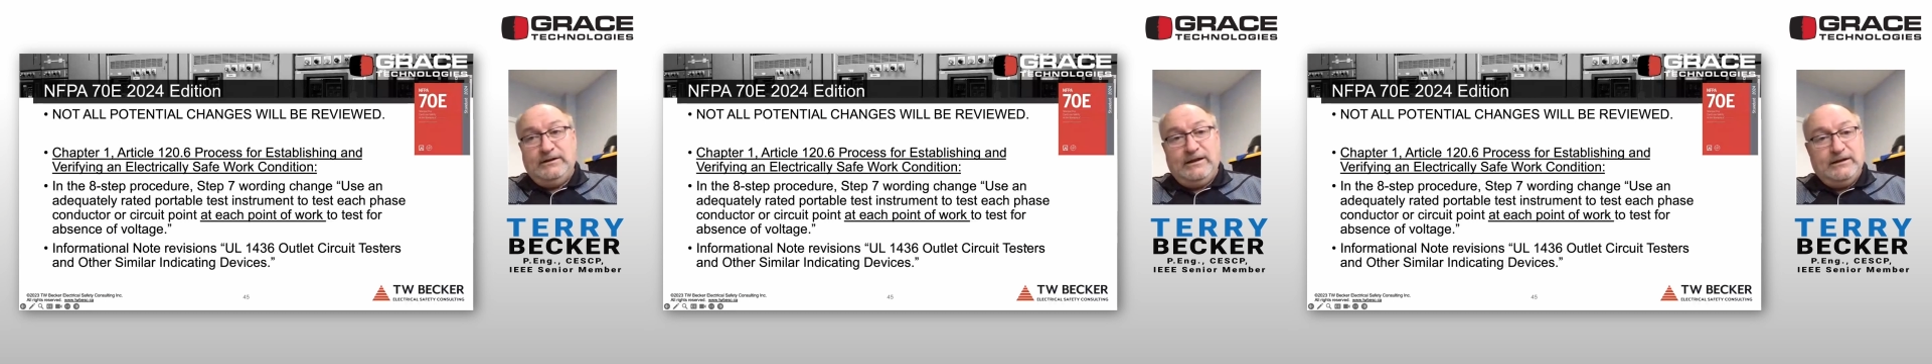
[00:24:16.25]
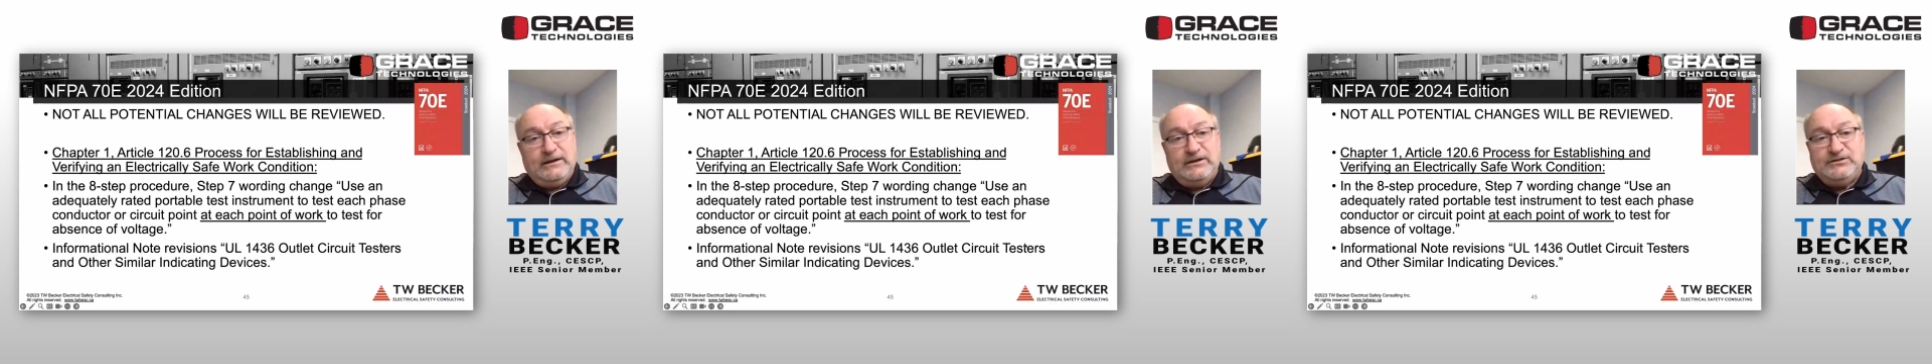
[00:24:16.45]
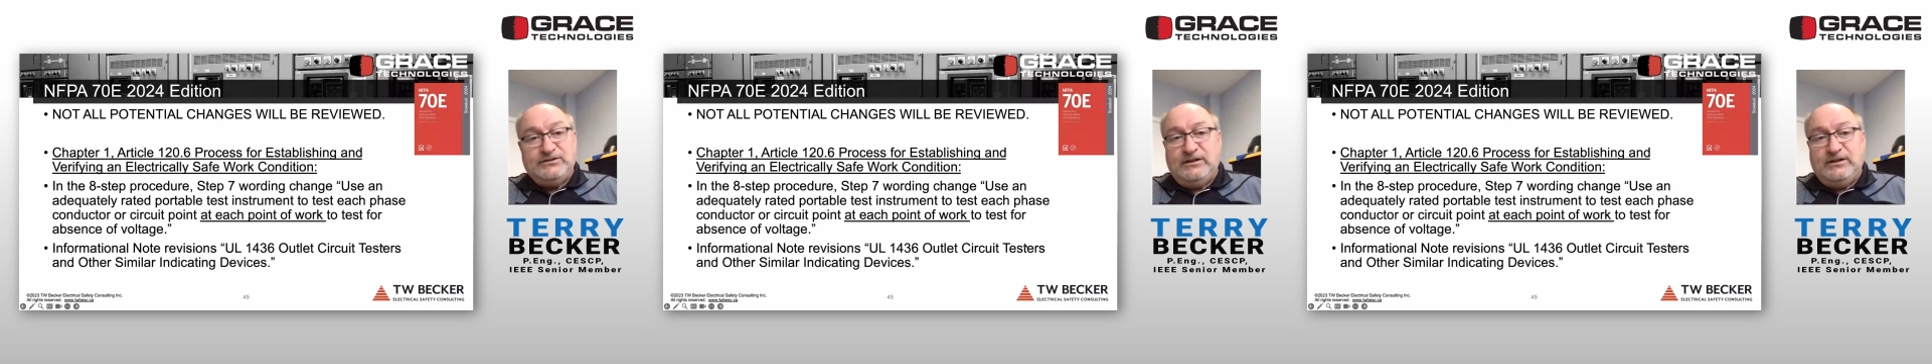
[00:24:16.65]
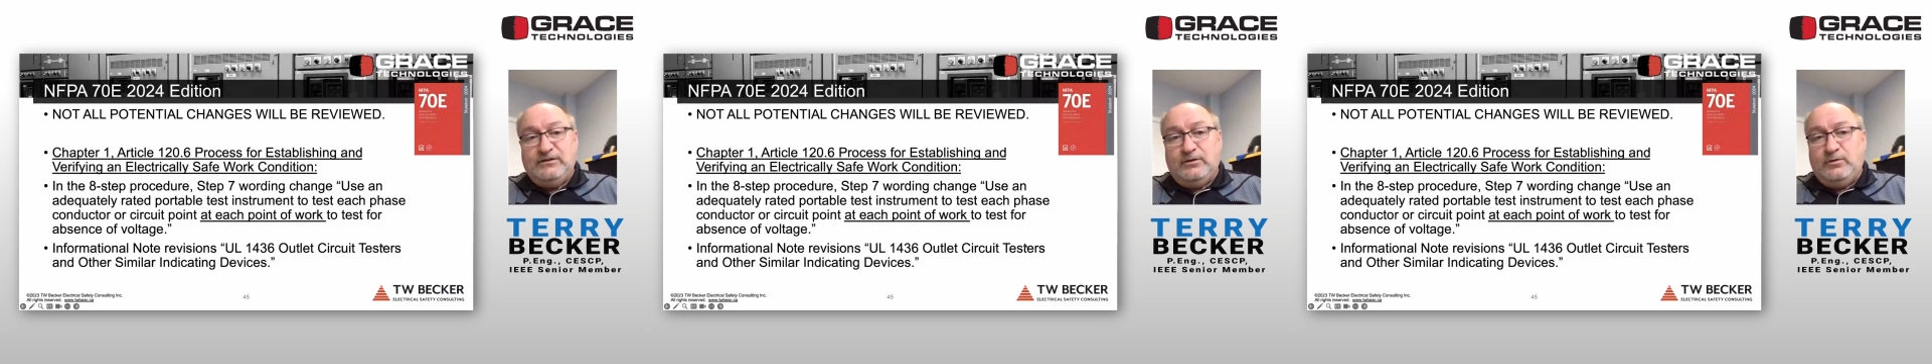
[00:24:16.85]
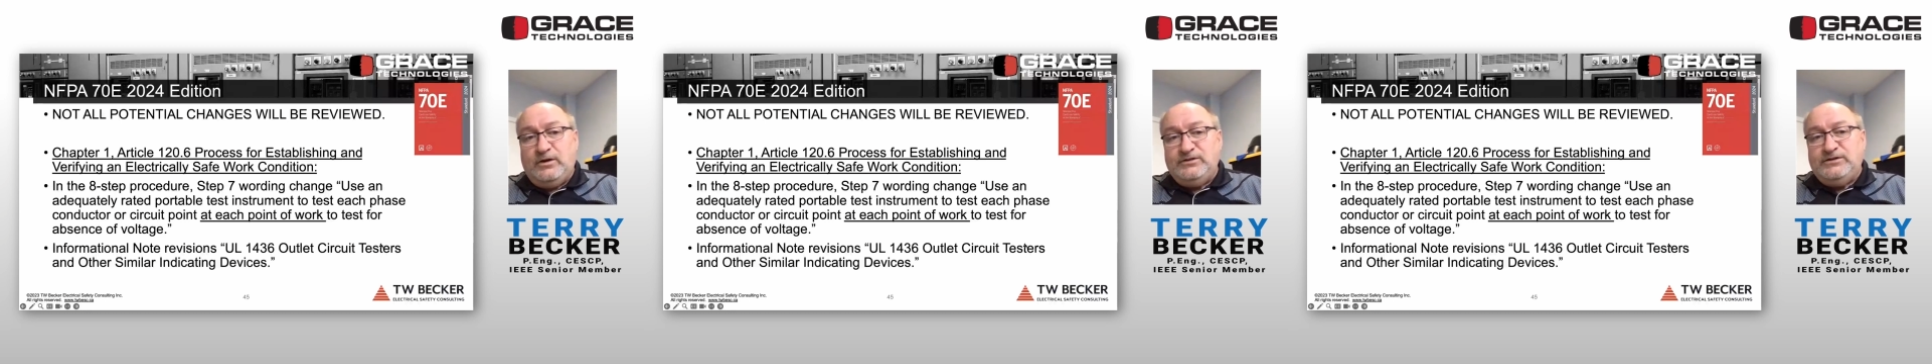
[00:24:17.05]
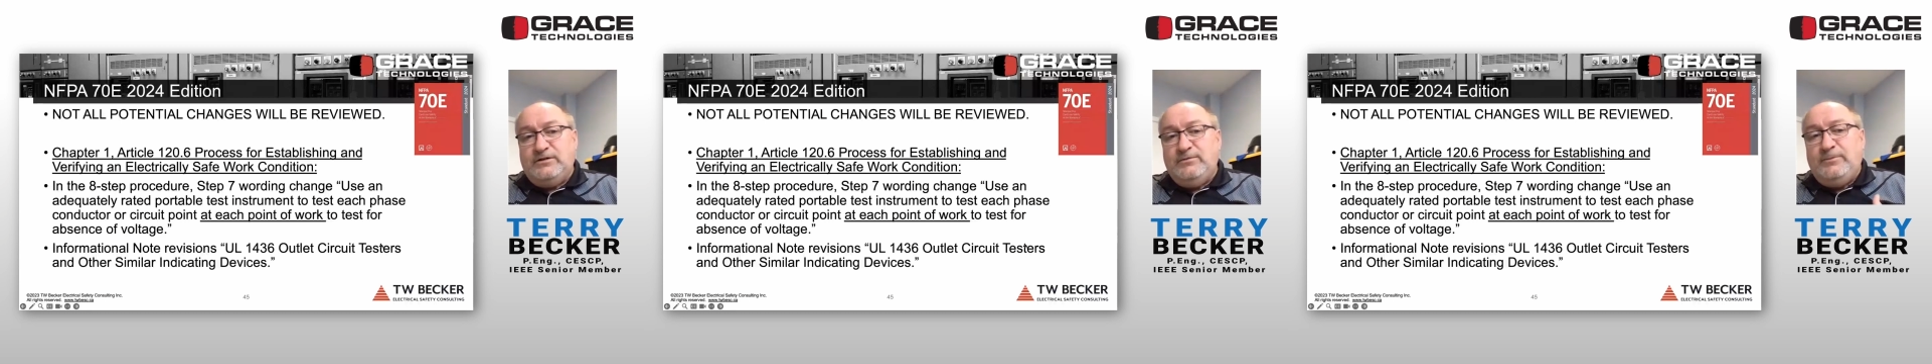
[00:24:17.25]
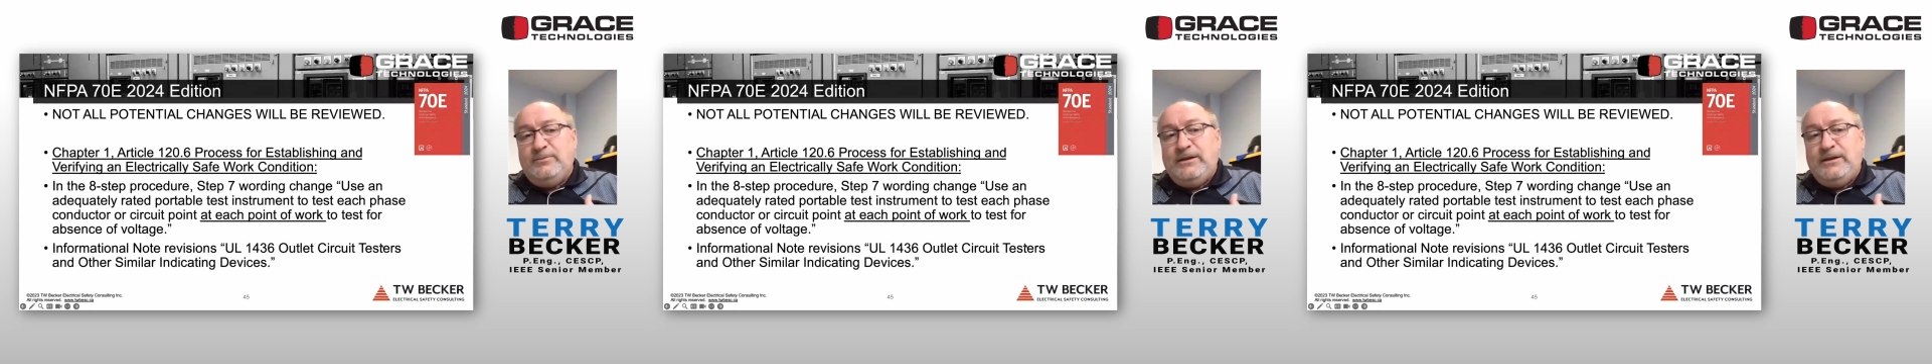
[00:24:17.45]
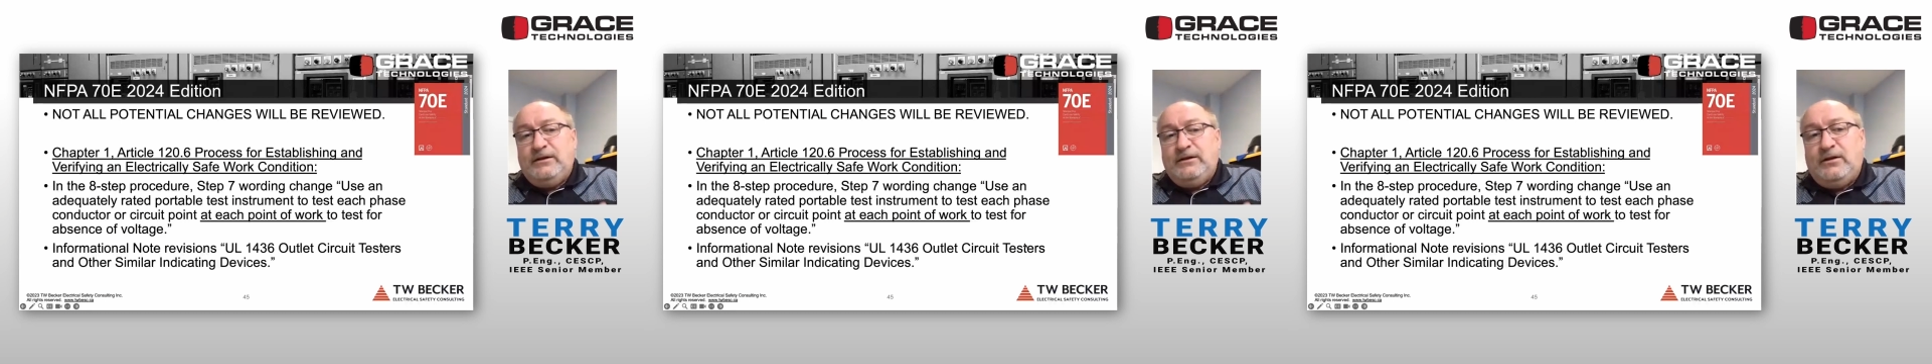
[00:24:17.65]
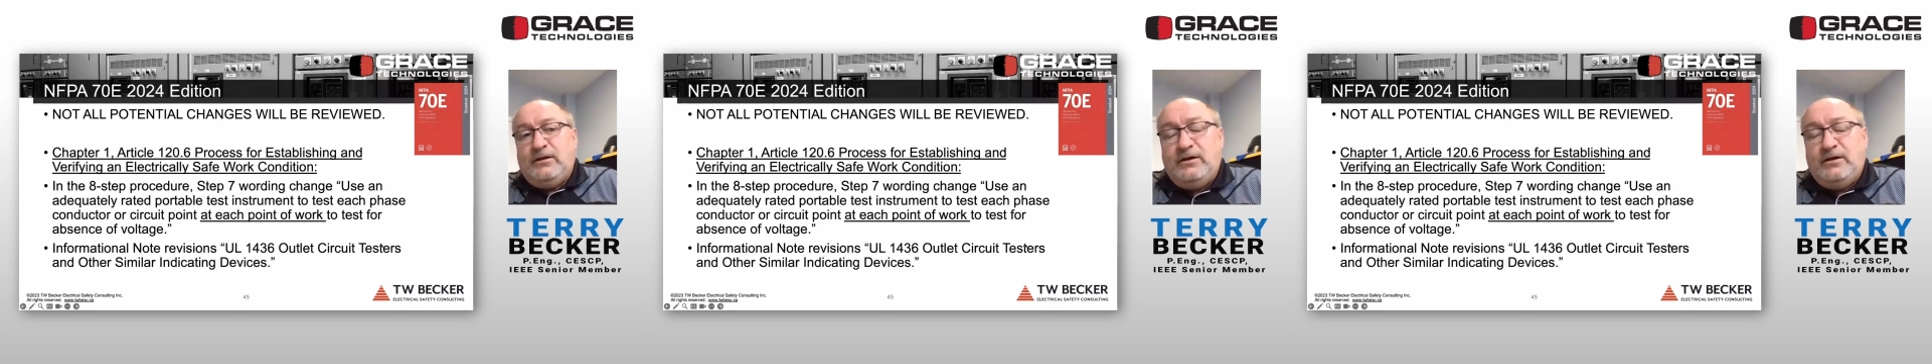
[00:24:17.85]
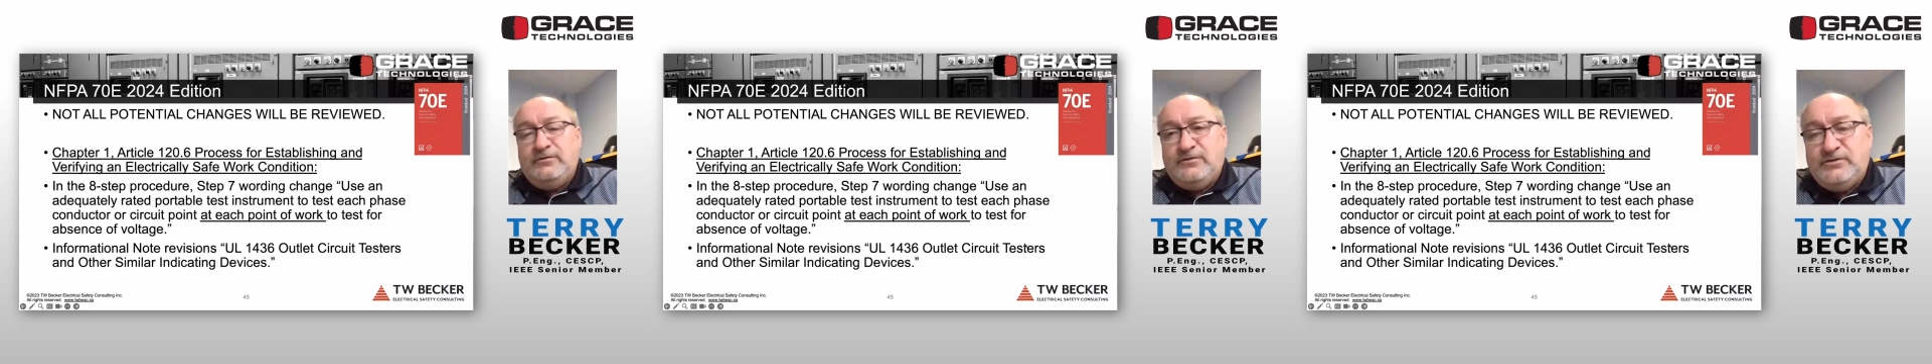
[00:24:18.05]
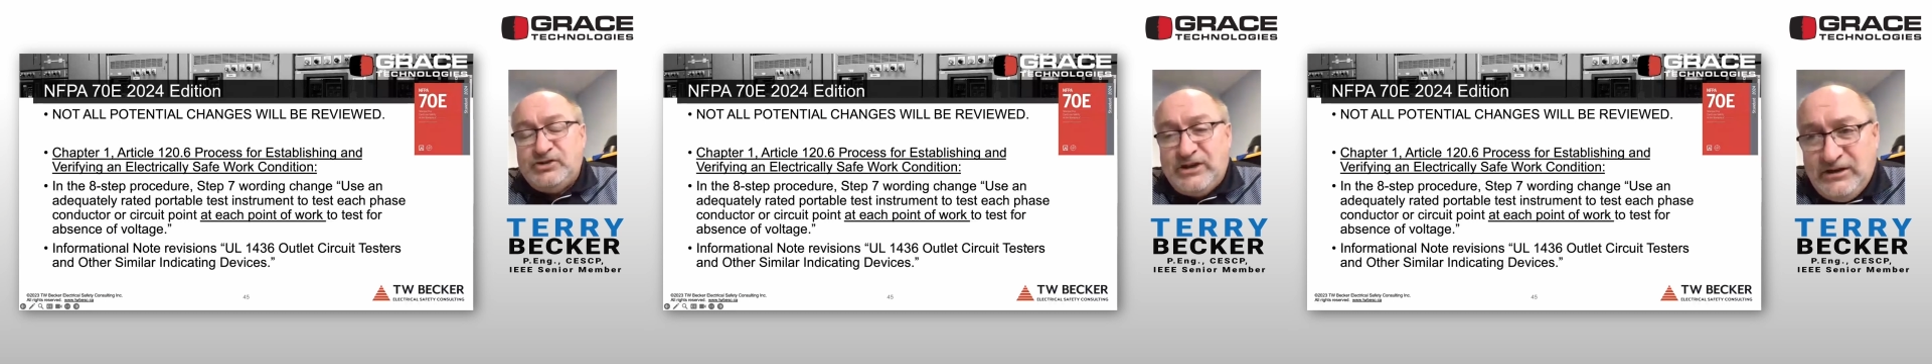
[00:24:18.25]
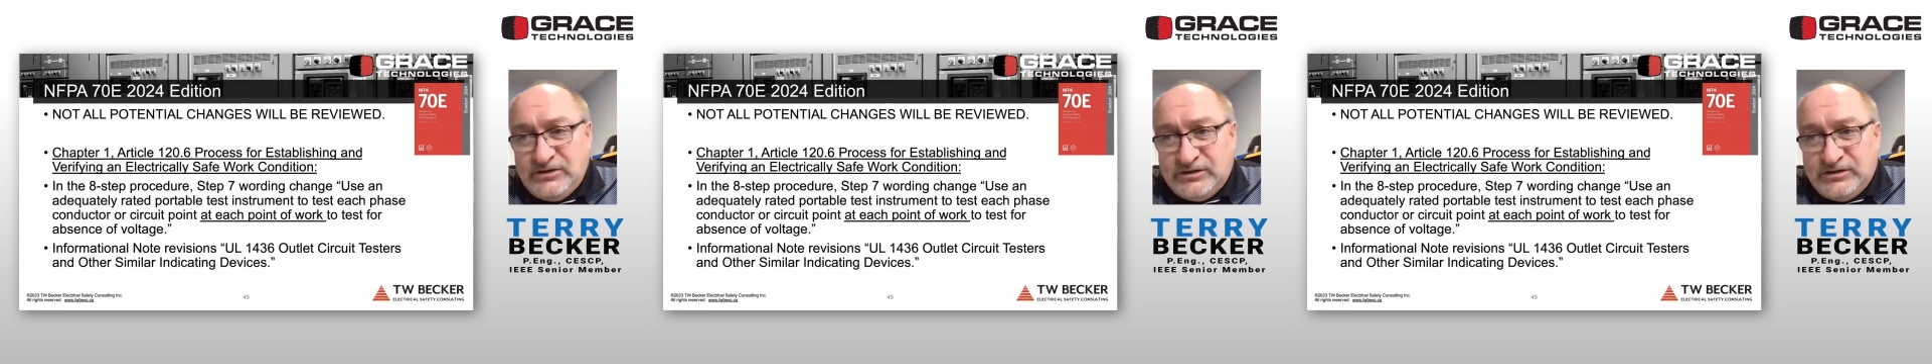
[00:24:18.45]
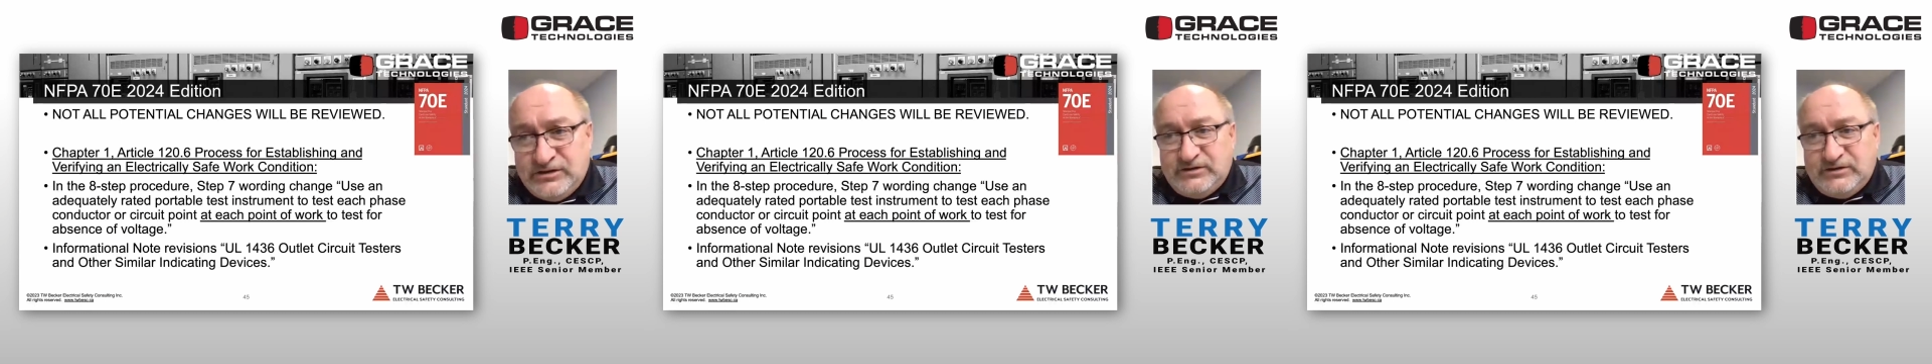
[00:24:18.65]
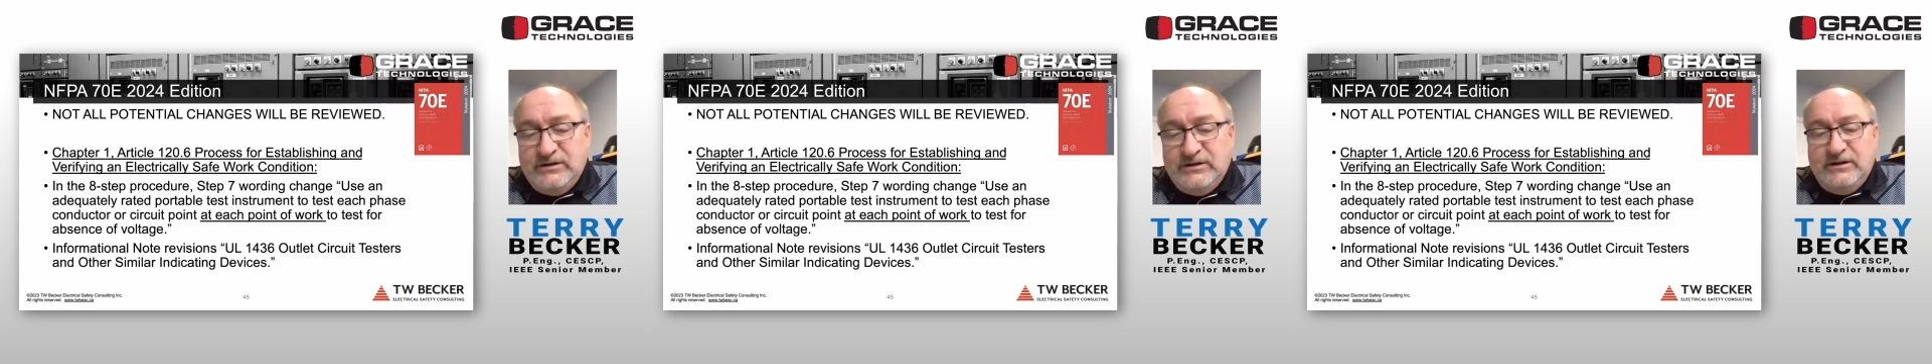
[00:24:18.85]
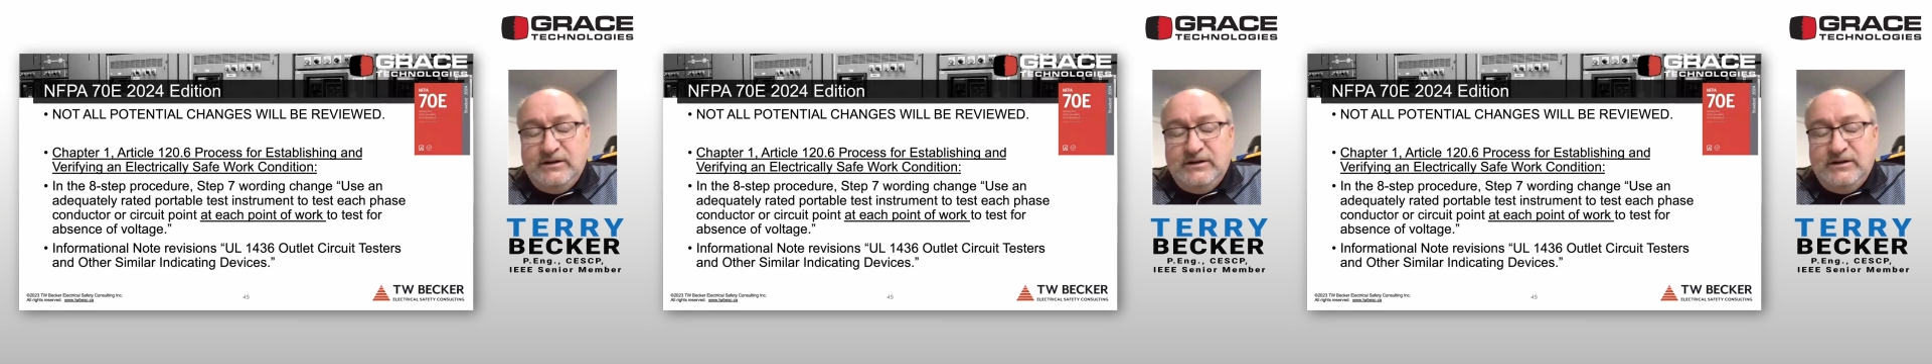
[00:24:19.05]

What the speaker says: Again, like I said, there wasn't, in my opinion, a lot of changes.